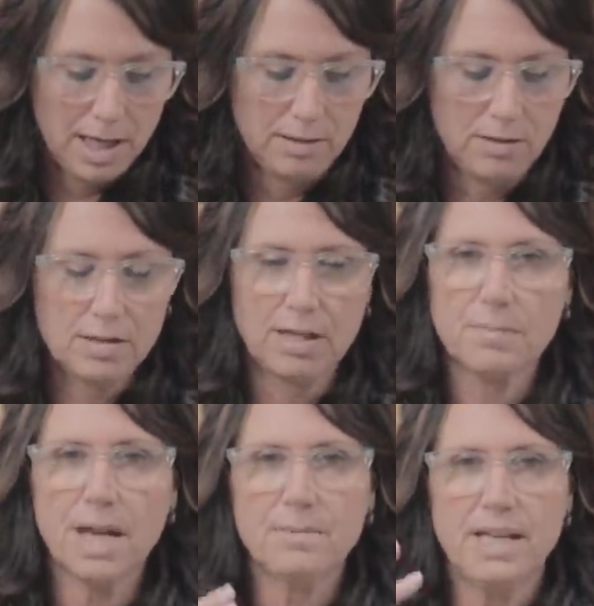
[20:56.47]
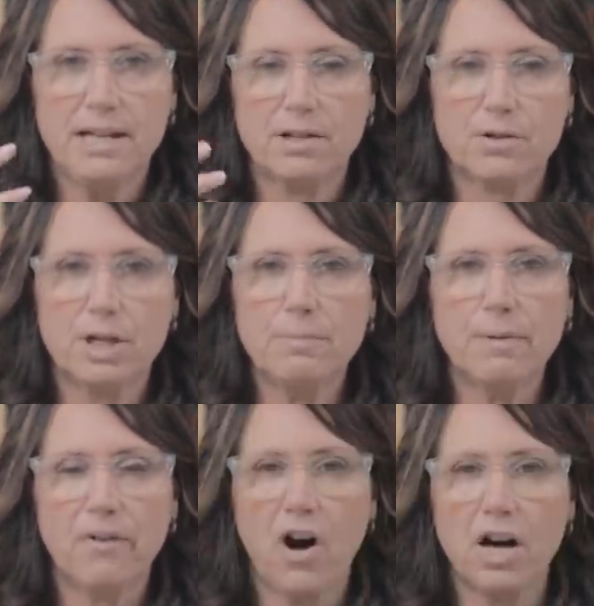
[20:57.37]
and sometimes that
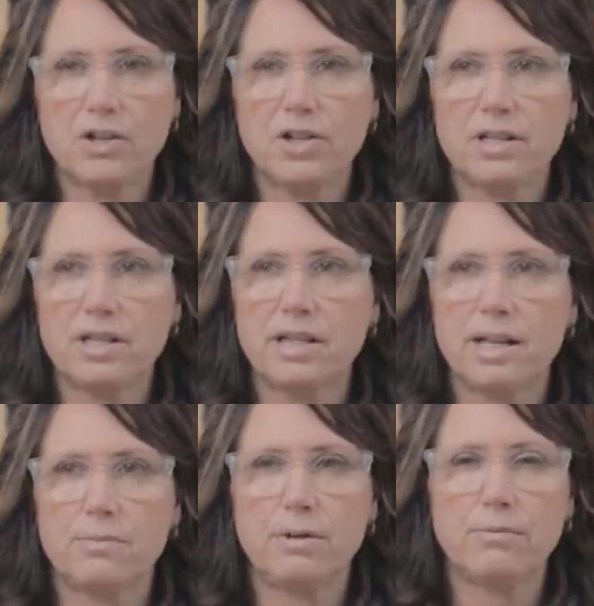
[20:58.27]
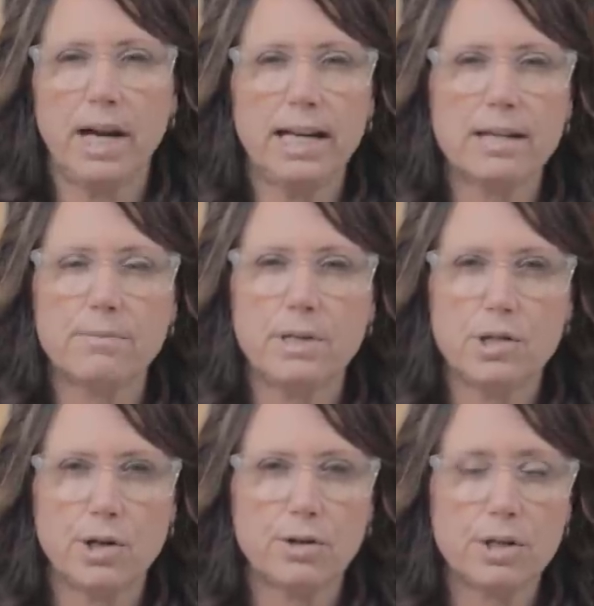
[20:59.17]
stream of consciousness as we write, as we
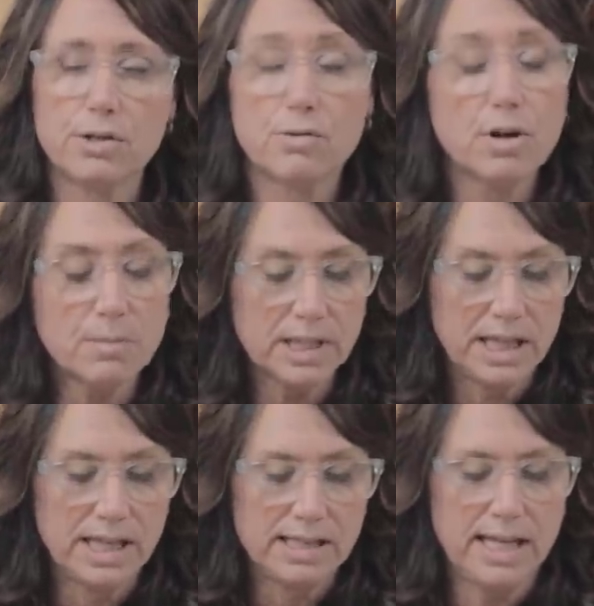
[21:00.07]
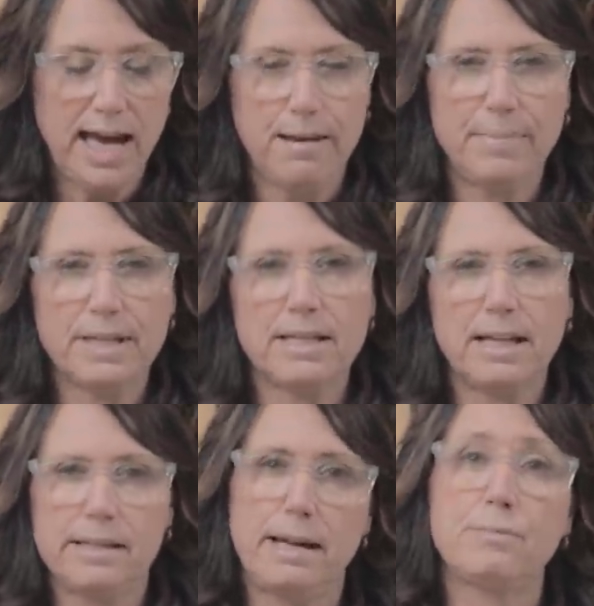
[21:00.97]
journal, because normally this
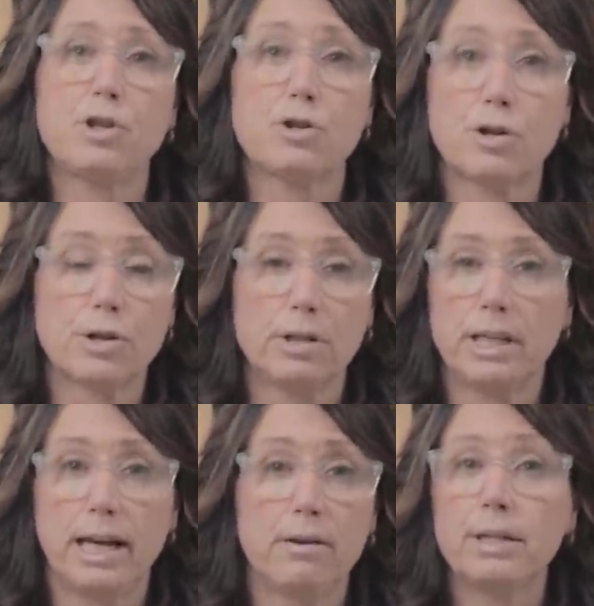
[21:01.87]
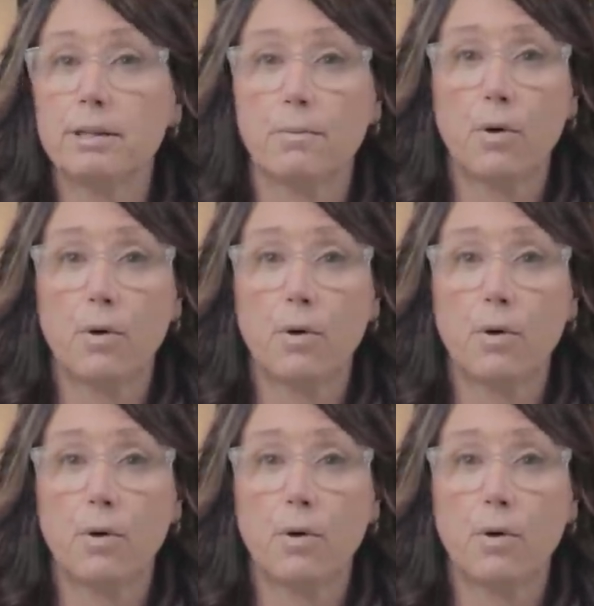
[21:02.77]
happens as I'm journaling out in the